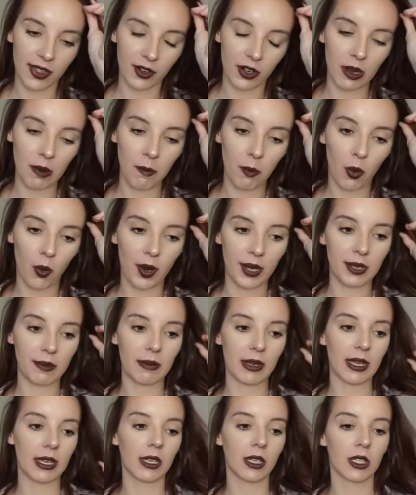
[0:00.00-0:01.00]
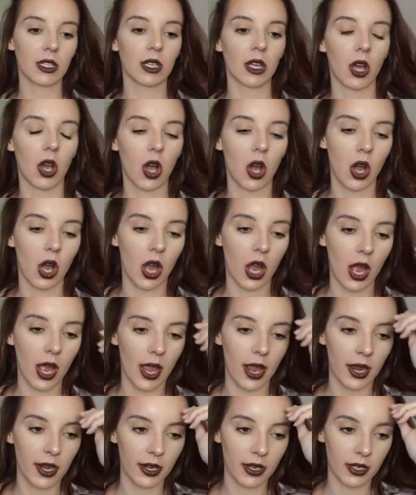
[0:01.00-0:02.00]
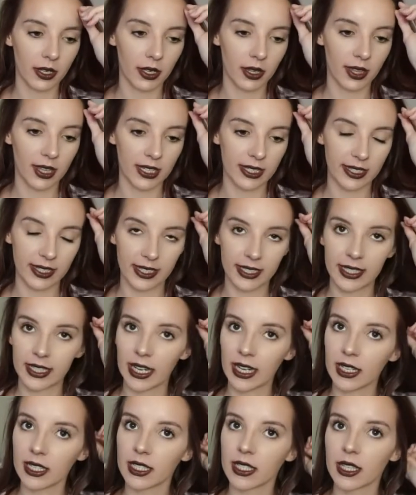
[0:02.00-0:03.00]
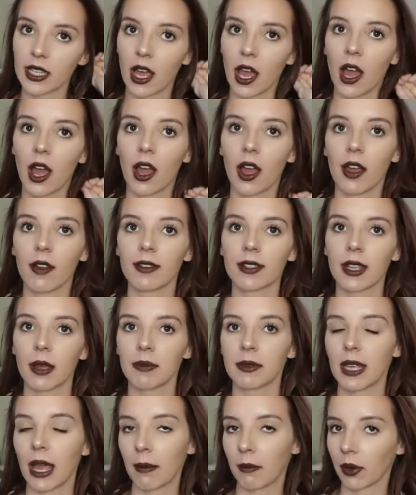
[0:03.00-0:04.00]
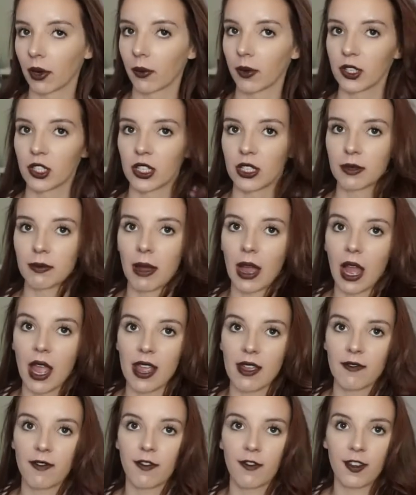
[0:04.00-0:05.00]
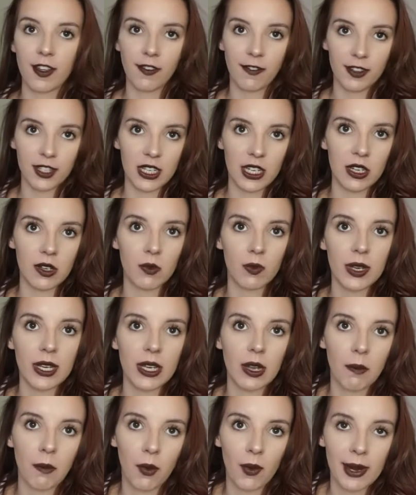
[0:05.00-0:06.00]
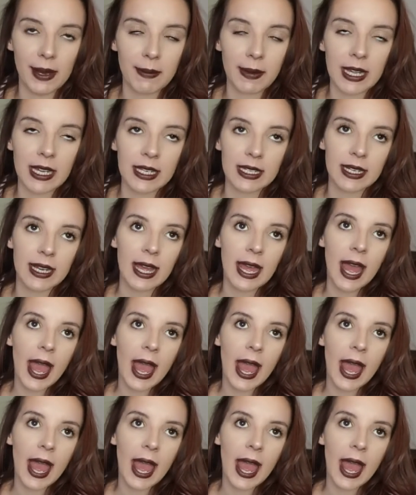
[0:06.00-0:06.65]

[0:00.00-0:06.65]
appointment on the 6th of September, which is my 15-week appointment,